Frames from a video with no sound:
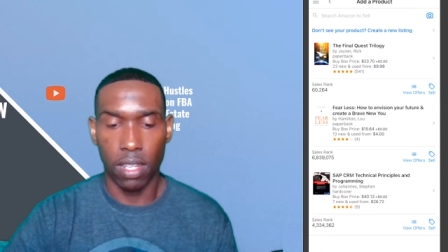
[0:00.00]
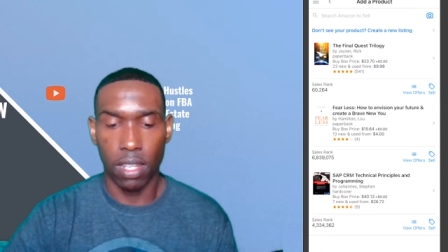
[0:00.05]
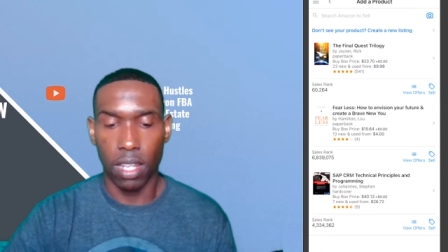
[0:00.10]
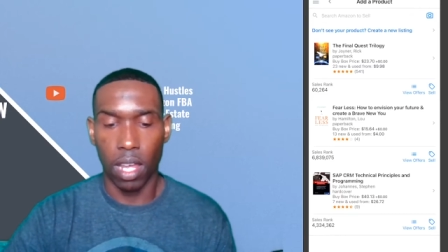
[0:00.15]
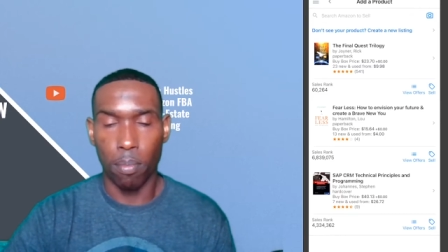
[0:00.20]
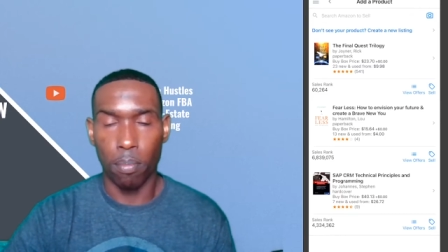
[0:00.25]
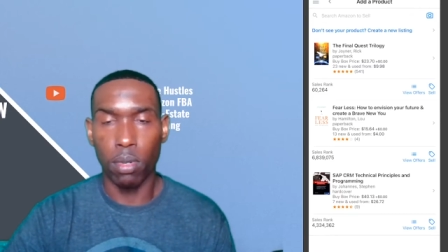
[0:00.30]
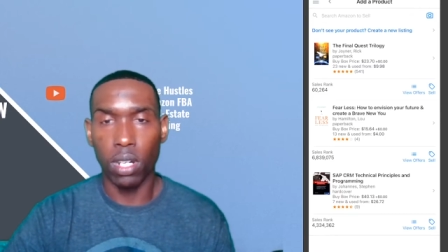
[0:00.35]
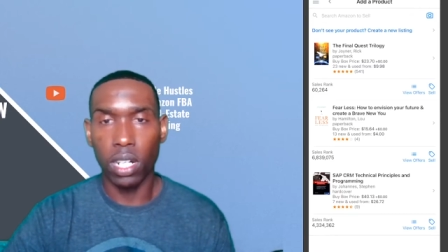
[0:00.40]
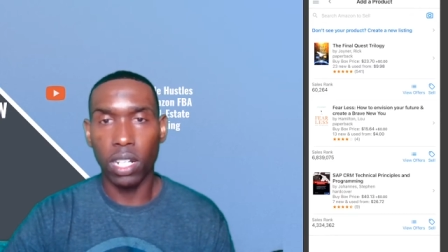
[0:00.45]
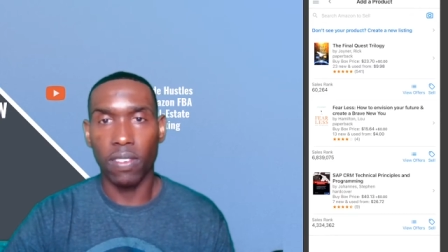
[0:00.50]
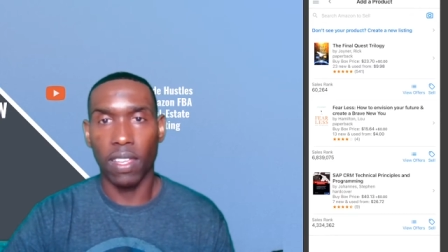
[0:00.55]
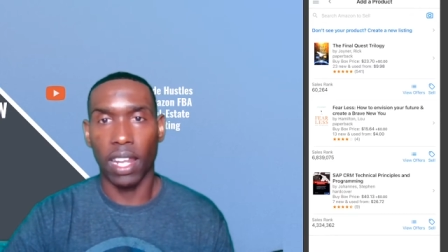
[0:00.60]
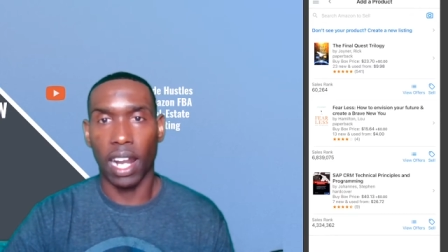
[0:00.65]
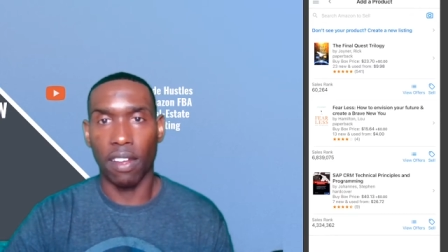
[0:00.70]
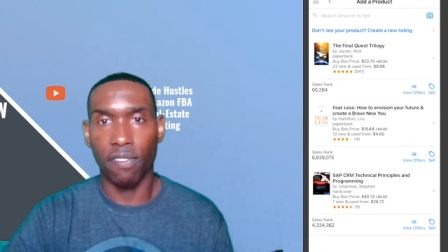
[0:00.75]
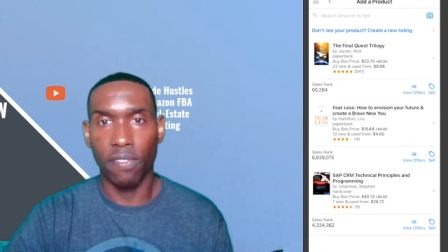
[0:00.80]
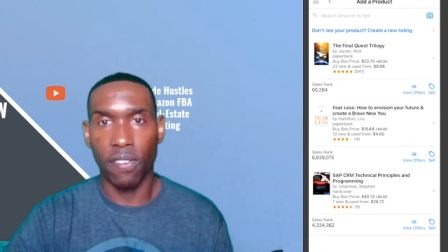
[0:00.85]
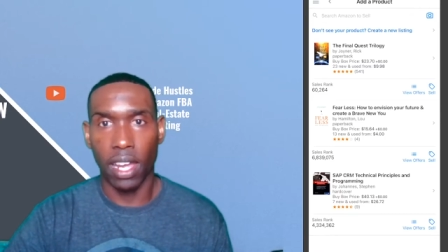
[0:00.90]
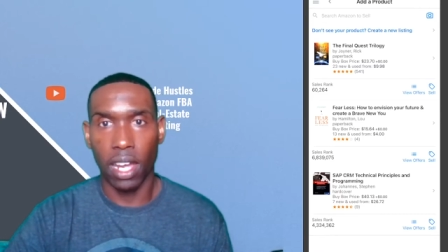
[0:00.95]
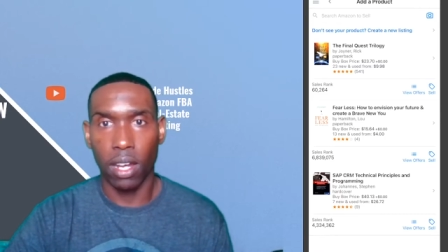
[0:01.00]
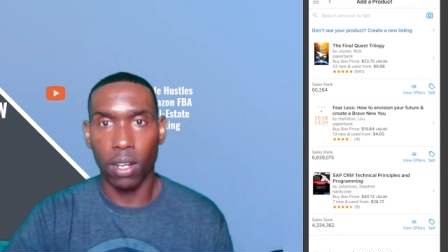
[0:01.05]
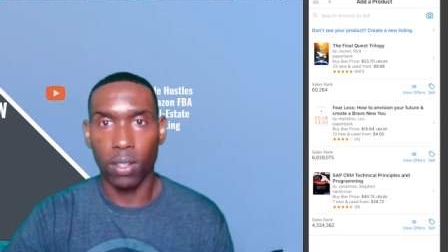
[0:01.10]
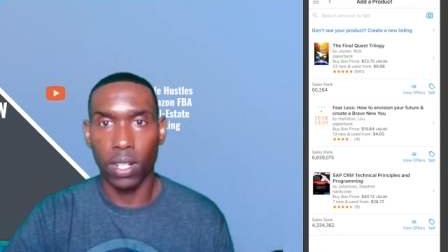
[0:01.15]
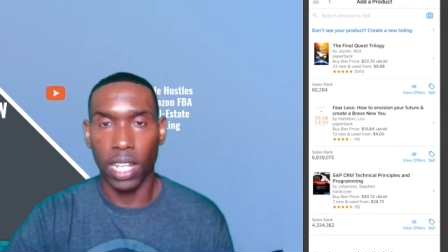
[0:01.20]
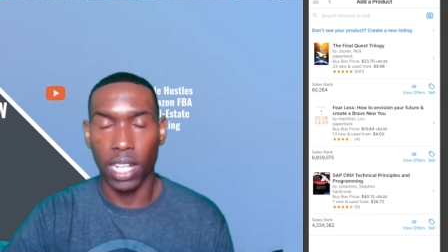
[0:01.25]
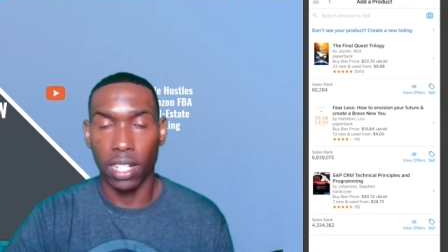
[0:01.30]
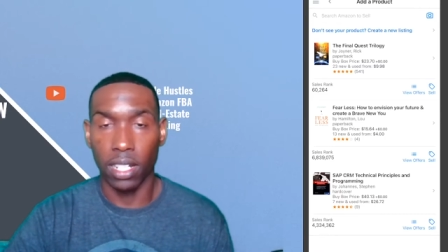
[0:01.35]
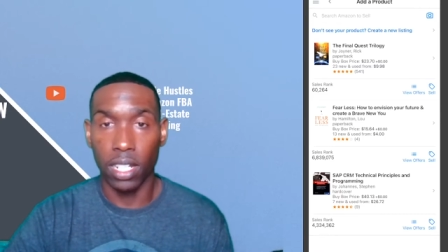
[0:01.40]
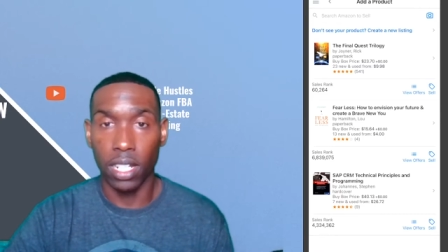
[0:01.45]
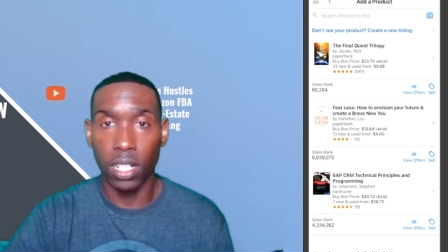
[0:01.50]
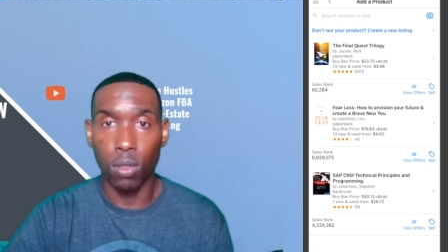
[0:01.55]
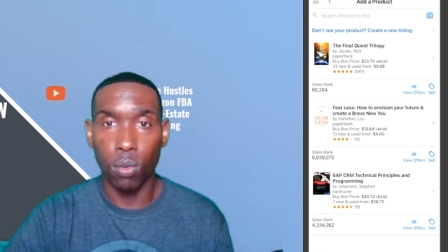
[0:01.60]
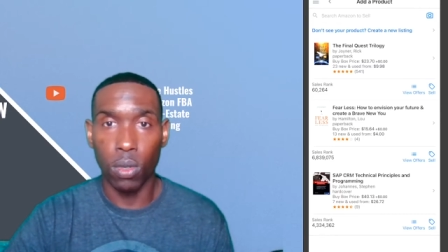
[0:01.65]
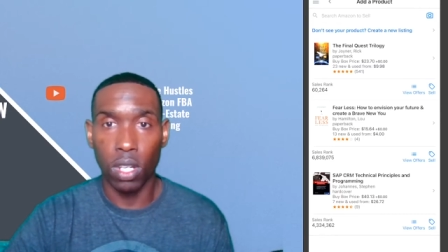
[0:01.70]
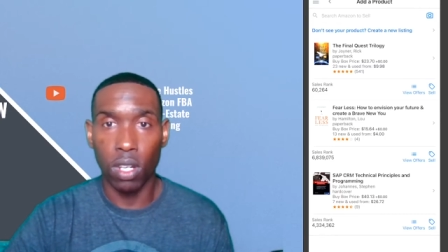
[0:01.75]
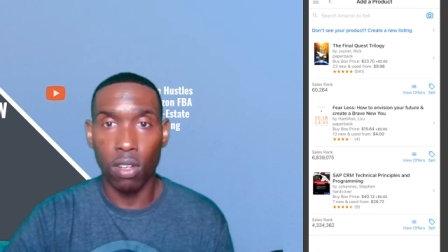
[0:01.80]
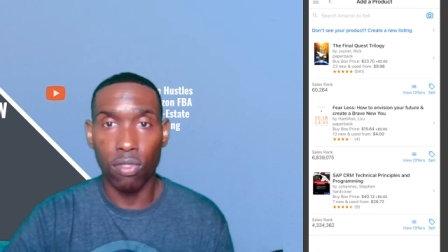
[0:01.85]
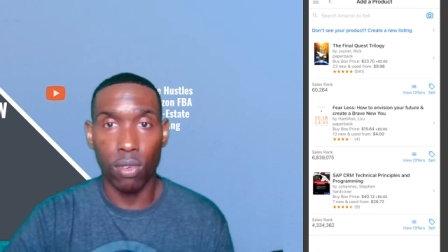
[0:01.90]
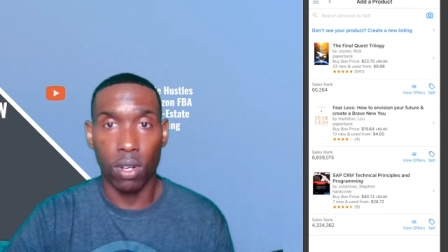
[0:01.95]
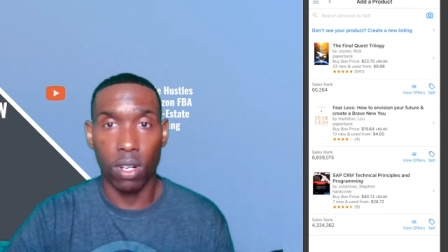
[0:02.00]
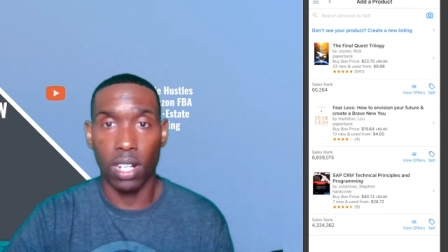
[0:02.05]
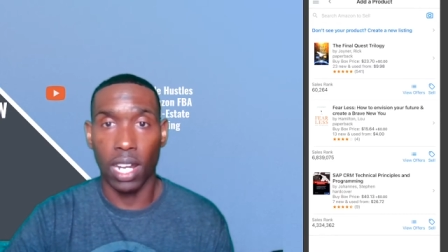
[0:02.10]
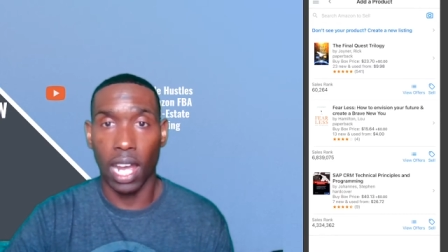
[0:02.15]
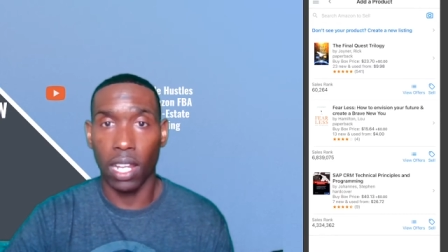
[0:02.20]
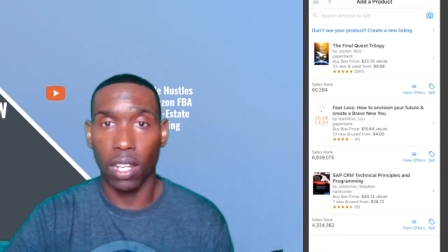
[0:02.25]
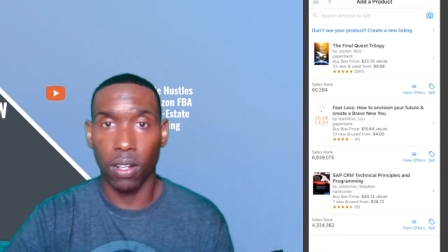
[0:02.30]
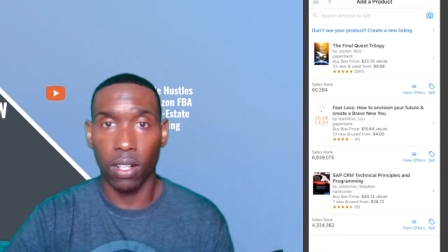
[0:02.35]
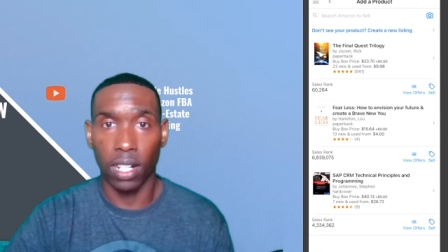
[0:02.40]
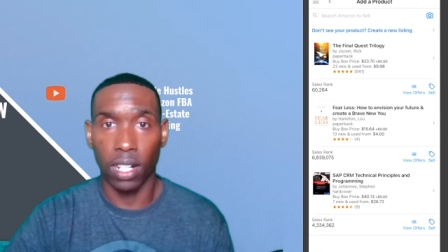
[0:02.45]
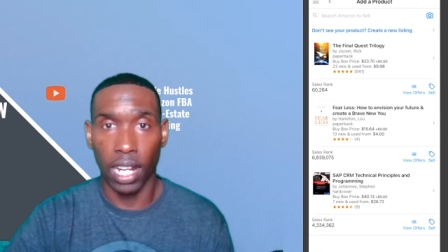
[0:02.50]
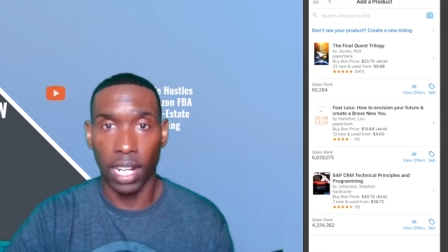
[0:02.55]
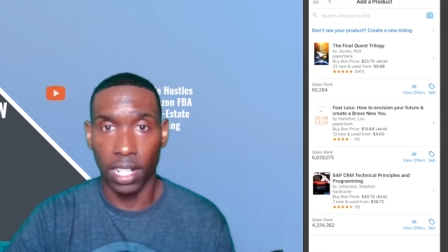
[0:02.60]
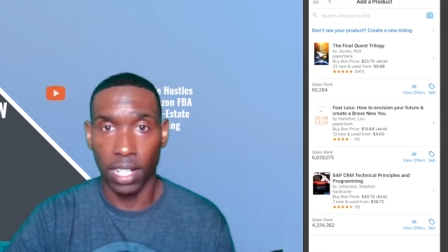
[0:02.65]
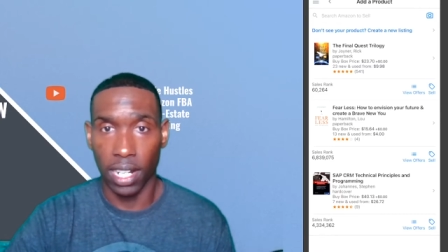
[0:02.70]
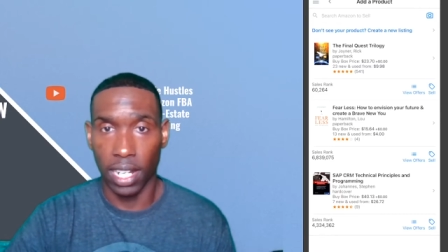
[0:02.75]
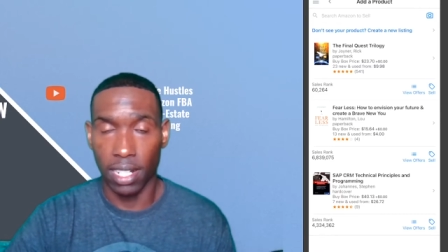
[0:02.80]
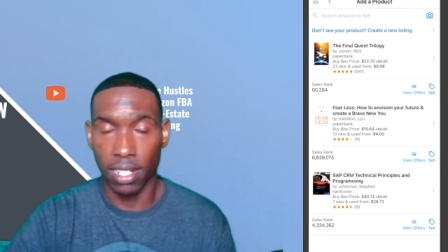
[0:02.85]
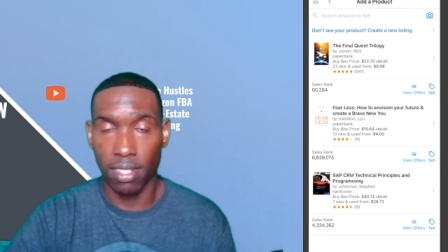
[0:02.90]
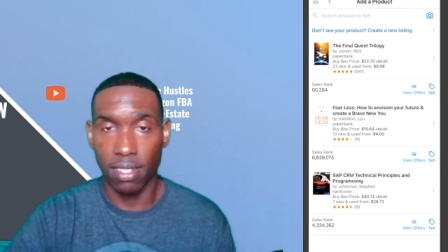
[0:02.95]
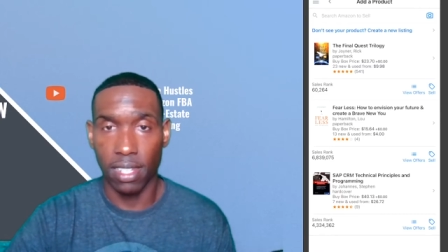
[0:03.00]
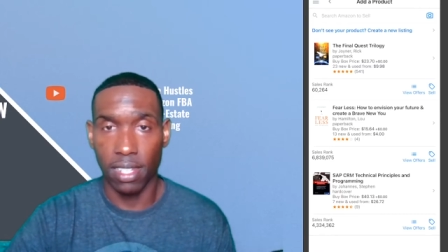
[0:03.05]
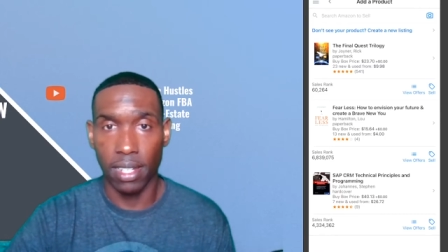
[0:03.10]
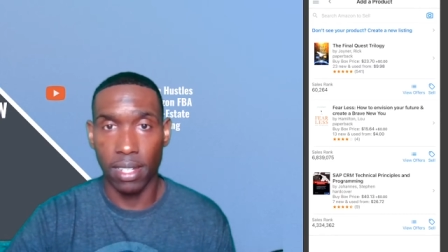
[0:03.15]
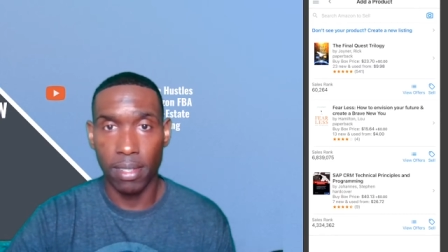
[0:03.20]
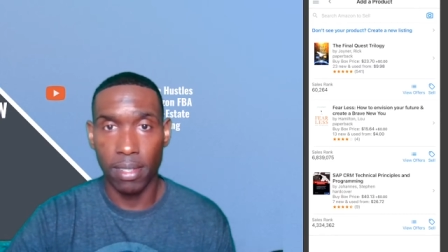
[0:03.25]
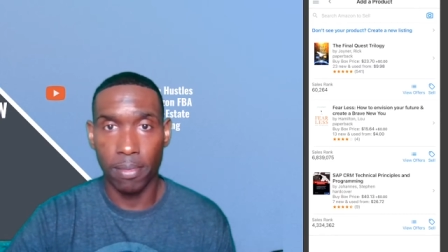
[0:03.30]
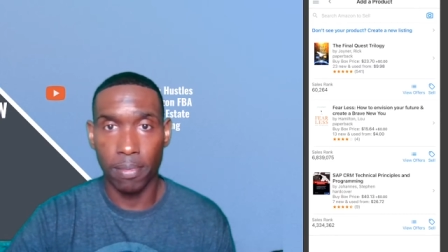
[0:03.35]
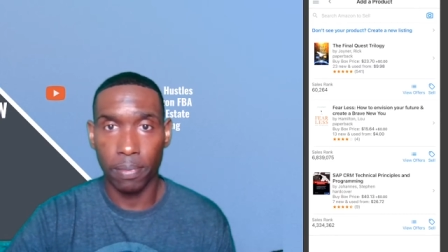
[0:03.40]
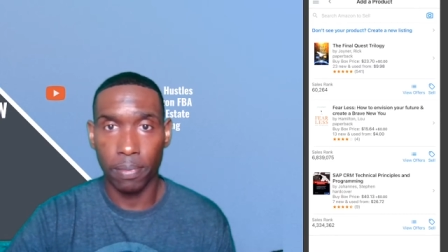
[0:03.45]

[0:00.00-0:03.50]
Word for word: a book that I found in Goodwill for $1.99.